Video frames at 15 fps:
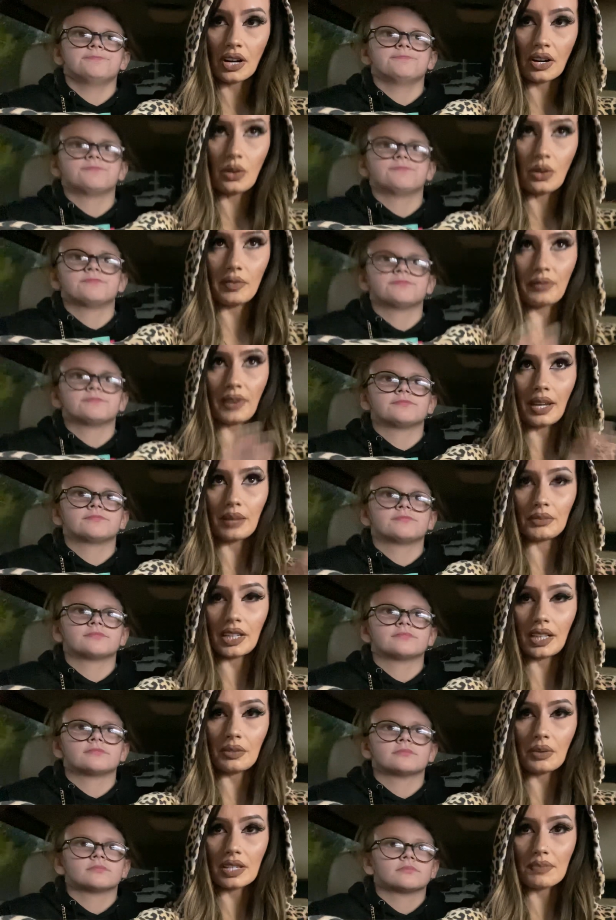Speaker 1: Our whole
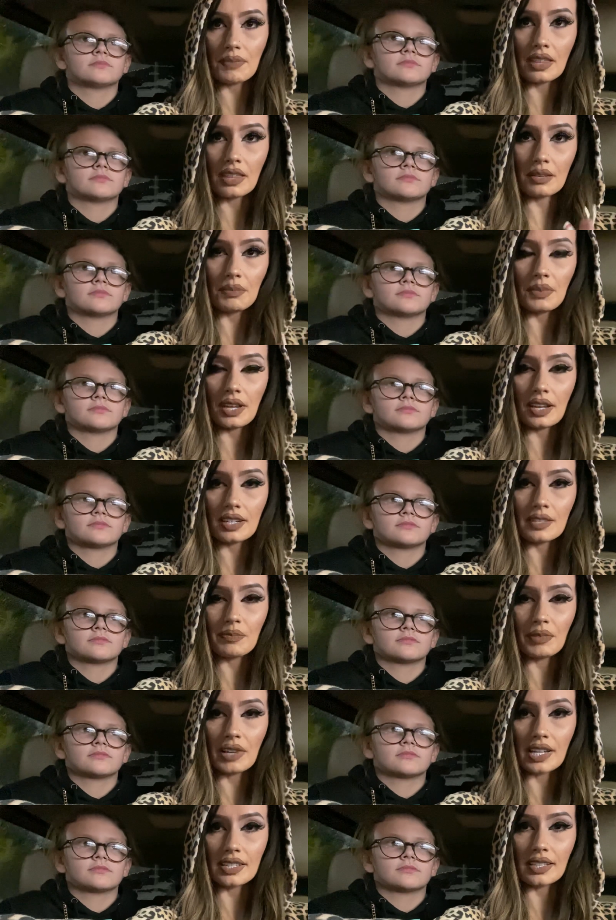family. What's been the
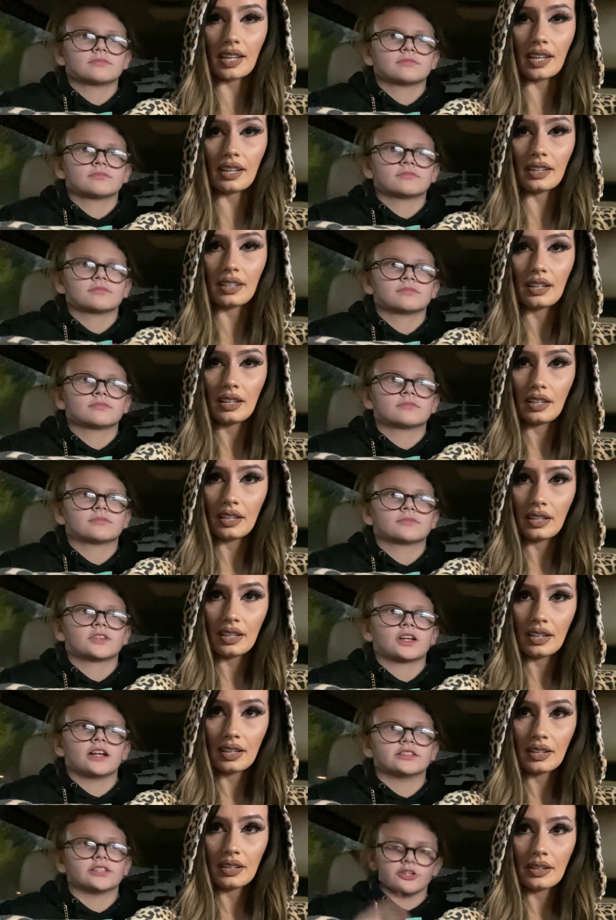biggest blessing?
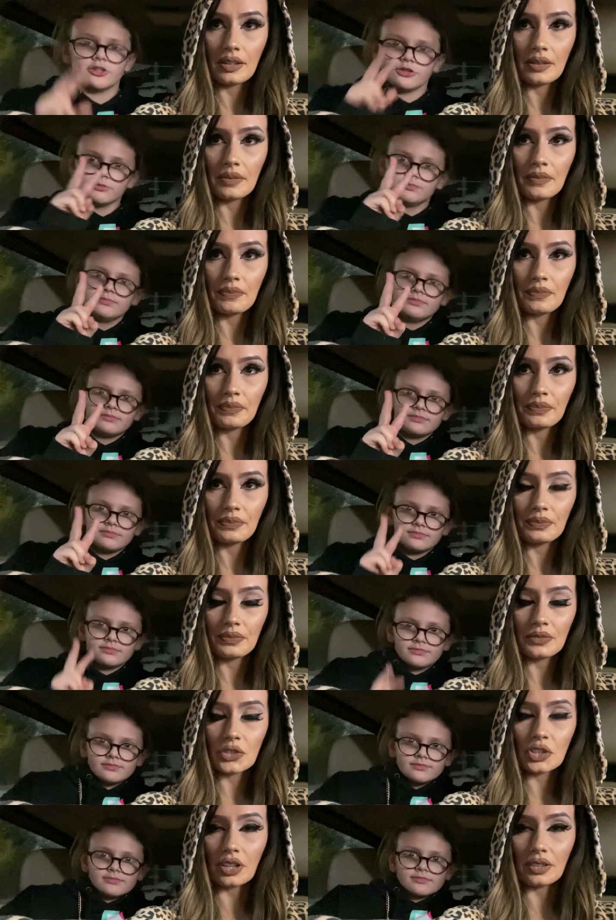Can I say too?
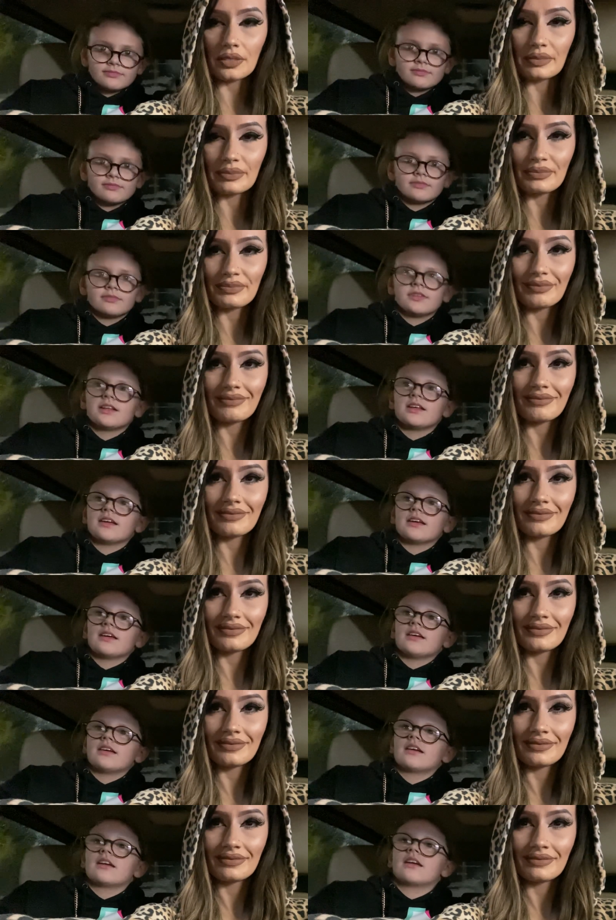Sure.
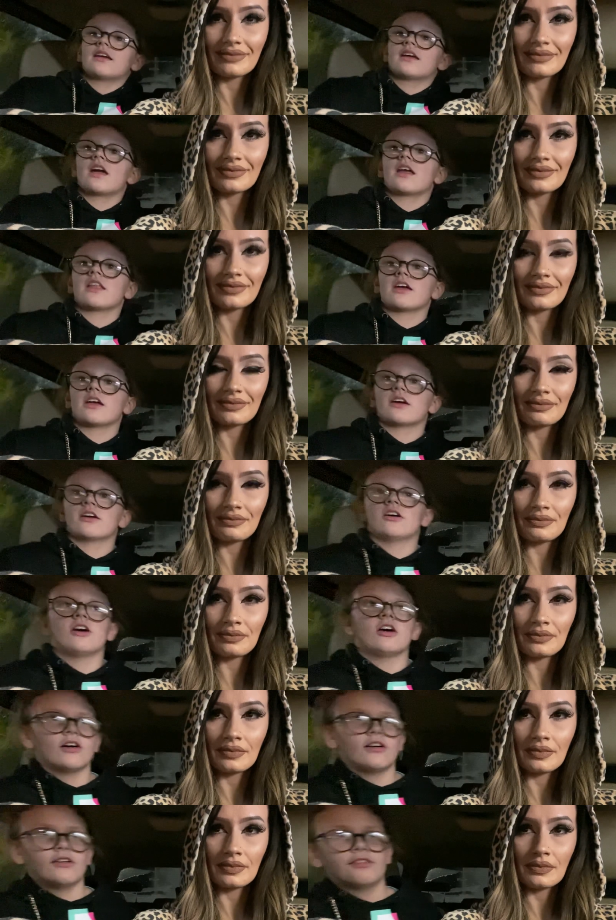
Speaker 2: Getting
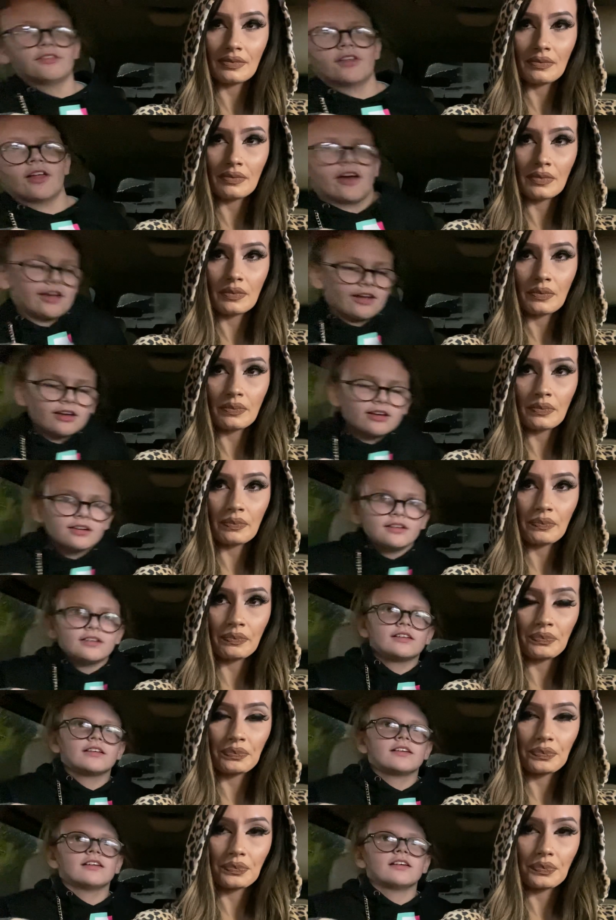all of like,
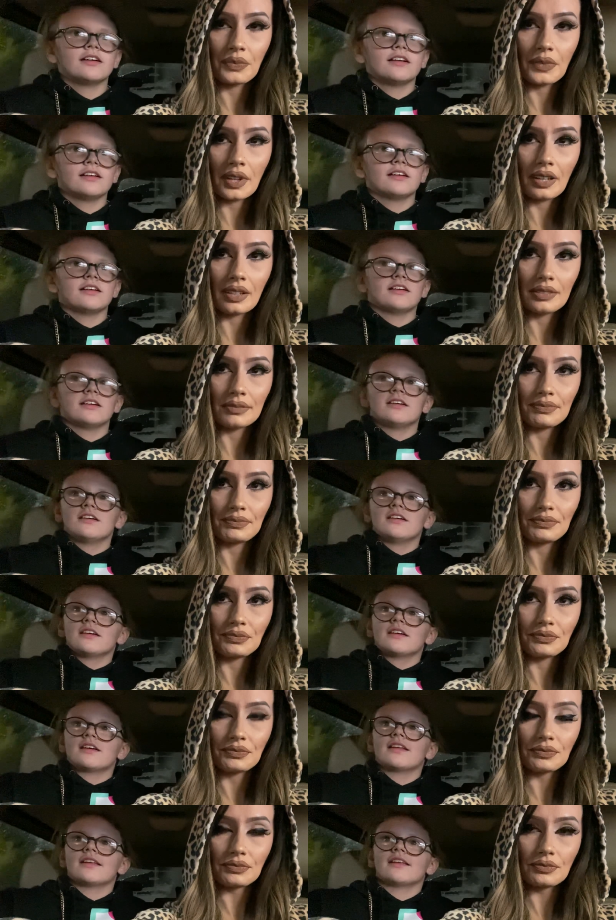
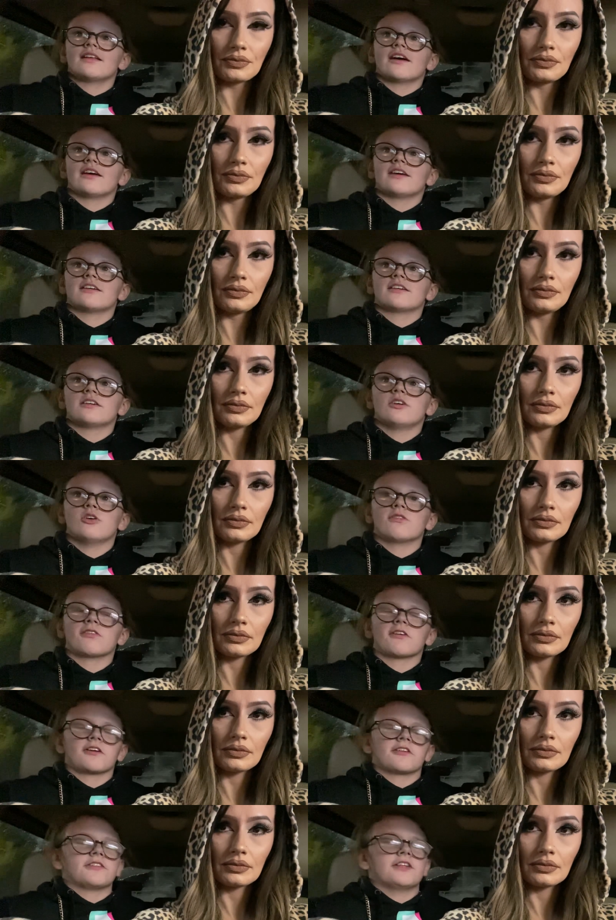getting like
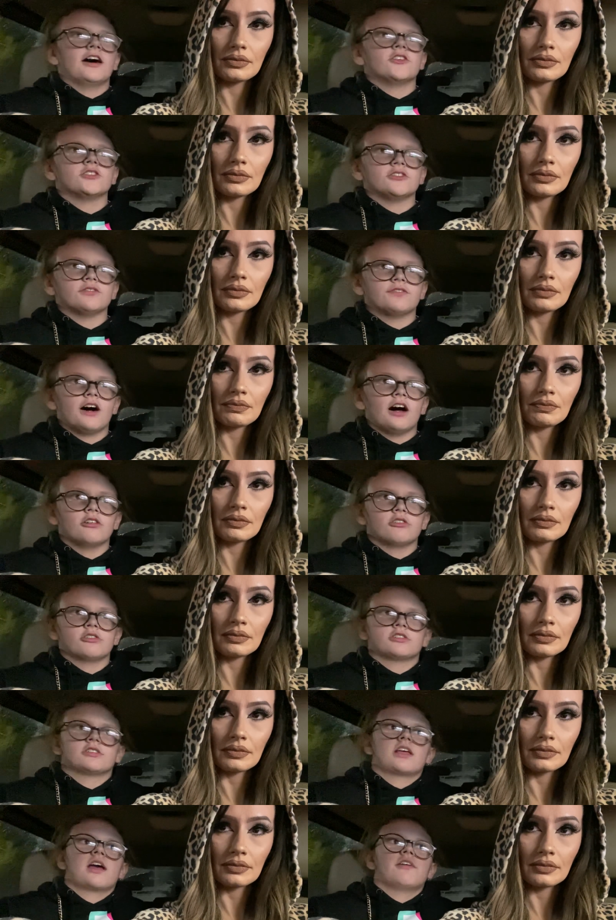over a thousand
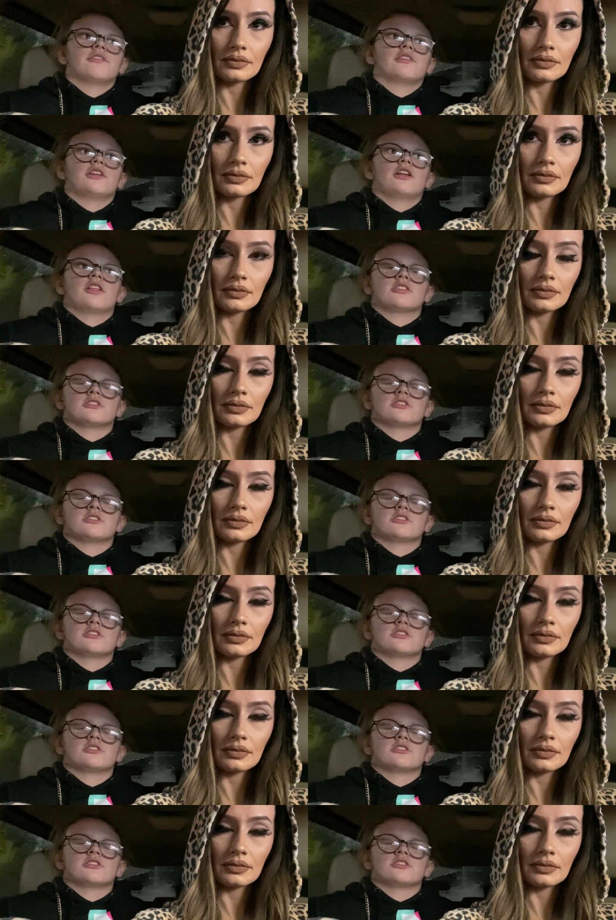followers and having another